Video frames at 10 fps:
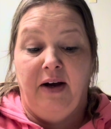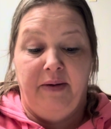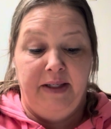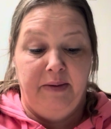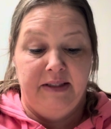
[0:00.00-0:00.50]
how
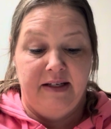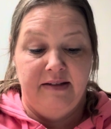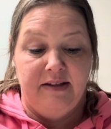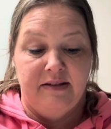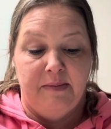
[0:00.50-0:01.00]
anyone does
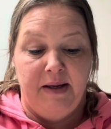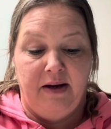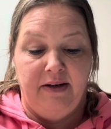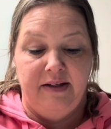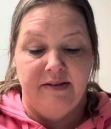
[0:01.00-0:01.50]
it, to be
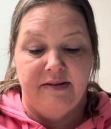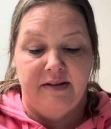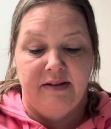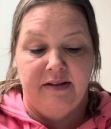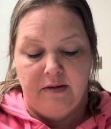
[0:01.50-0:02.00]
honest.
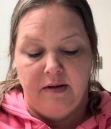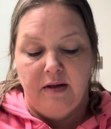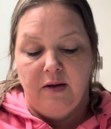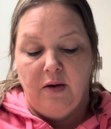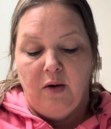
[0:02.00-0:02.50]

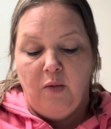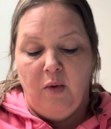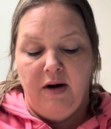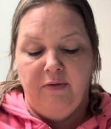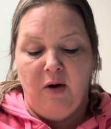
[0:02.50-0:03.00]

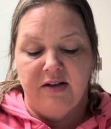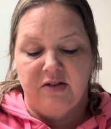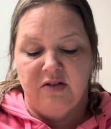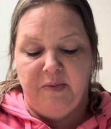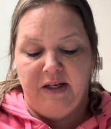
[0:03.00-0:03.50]
One of
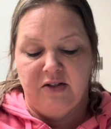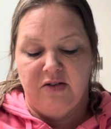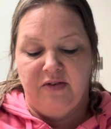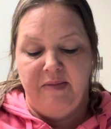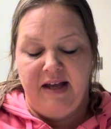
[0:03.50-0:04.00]
Wasser's pictures
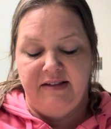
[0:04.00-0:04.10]
from that